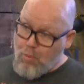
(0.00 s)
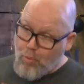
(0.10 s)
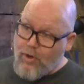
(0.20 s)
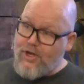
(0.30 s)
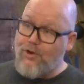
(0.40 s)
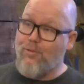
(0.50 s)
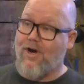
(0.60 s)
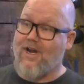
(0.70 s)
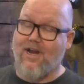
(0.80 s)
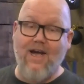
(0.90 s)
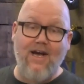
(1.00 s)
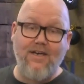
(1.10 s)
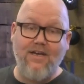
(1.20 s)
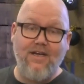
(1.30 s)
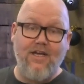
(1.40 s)
What do you want, God?
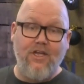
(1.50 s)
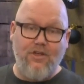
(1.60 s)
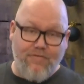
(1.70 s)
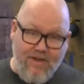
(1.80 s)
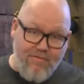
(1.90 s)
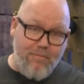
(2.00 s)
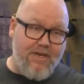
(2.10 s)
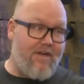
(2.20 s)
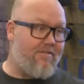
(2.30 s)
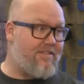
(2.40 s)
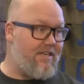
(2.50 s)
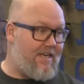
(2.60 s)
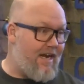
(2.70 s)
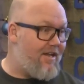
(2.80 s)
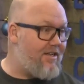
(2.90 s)
You've given me gifts and
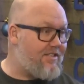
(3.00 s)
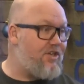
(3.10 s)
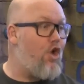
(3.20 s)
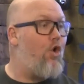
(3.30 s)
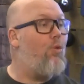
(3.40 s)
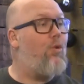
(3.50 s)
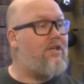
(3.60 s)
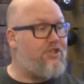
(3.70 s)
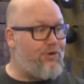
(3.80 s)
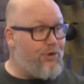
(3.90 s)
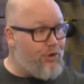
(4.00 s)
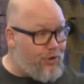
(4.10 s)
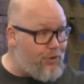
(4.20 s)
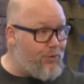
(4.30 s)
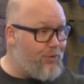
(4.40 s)
talents. What do
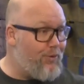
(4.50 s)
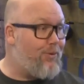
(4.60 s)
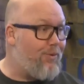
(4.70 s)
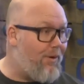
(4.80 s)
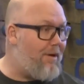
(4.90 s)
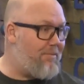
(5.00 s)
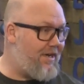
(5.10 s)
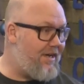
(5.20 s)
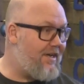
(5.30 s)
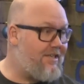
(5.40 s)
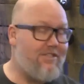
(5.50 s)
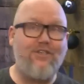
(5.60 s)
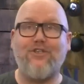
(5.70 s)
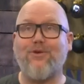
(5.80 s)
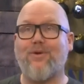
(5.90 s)
you want me to
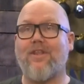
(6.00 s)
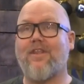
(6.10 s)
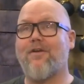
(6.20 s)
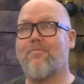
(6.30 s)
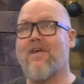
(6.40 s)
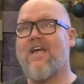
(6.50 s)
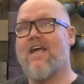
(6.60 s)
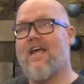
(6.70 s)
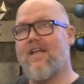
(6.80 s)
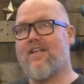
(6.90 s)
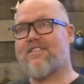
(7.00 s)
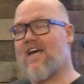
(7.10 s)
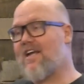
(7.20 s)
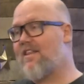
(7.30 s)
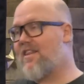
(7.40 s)
do with them? And the
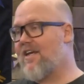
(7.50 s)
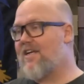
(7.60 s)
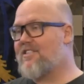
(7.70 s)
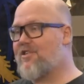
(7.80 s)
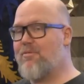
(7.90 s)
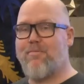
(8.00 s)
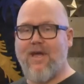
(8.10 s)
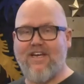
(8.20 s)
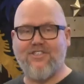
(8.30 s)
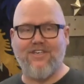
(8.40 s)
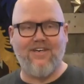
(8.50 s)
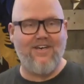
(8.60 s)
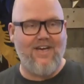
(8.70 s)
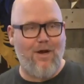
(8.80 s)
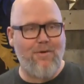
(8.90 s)
second thing is to be patient.
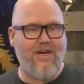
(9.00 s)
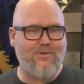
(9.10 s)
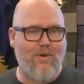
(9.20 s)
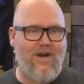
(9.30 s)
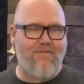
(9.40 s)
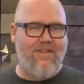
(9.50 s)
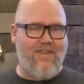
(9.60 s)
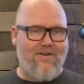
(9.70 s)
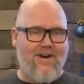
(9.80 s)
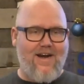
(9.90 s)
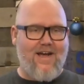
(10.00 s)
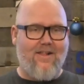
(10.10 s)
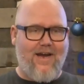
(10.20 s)
How many of you guys want everything right now?